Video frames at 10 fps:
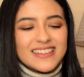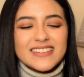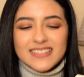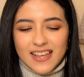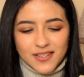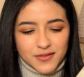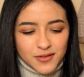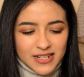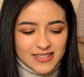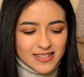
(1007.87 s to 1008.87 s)
This kind of
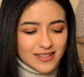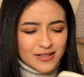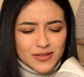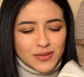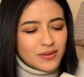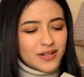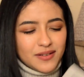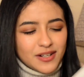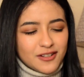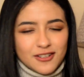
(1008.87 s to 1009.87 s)
writing, so
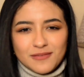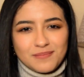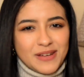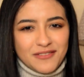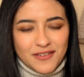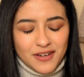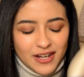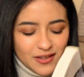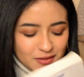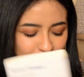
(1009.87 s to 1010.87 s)
lyrical, my favorite
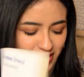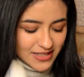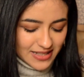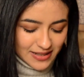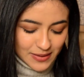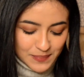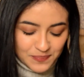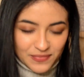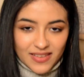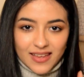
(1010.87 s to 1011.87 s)
kind of writing.
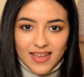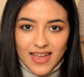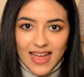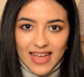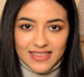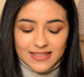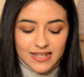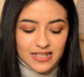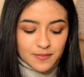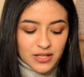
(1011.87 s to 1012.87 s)
And that
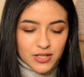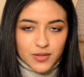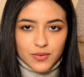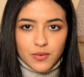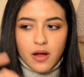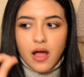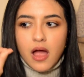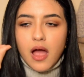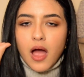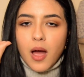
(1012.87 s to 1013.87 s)
takes me to
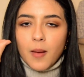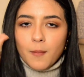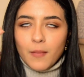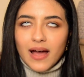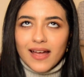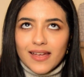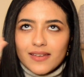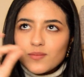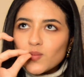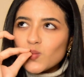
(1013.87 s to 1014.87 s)

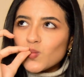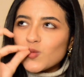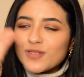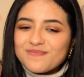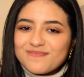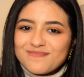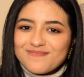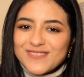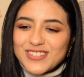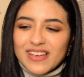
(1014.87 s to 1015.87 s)
my
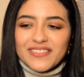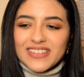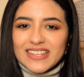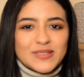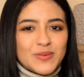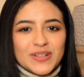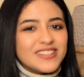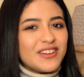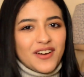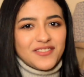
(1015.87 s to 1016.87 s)
chef kiss
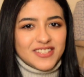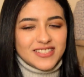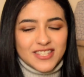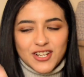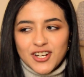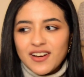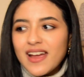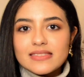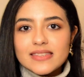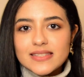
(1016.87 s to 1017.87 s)
read of this year.
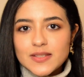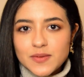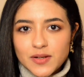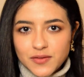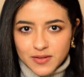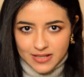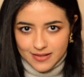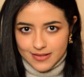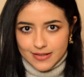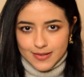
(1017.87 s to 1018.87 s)
This is one of those
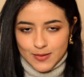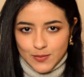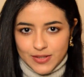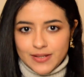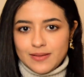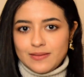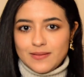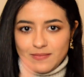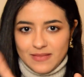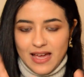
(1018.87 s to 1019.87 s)
instances where
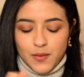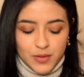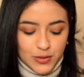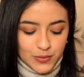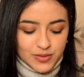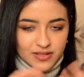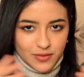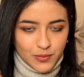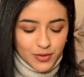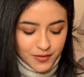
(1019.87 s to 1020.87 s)
I will use
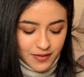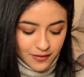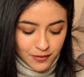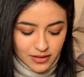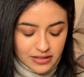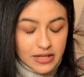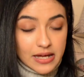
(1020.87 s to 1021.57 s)
the word favorite.